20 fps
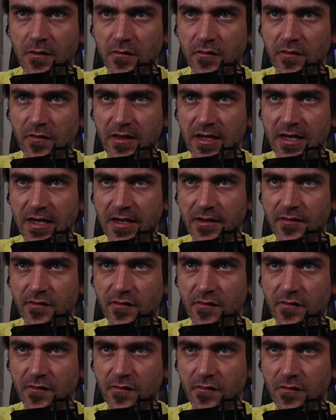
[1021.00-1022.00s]
So then
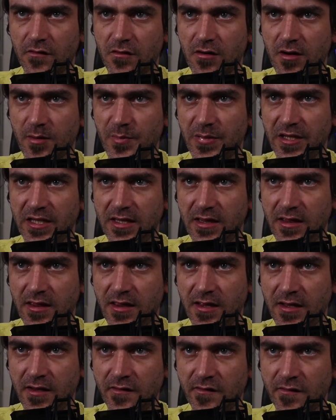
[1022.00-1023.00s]
let's copy
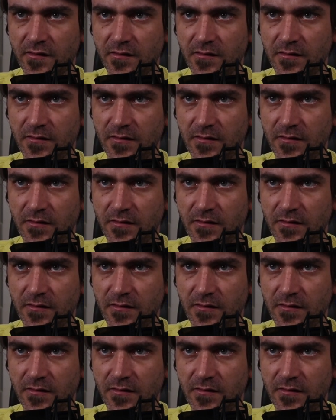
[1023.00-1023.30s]
this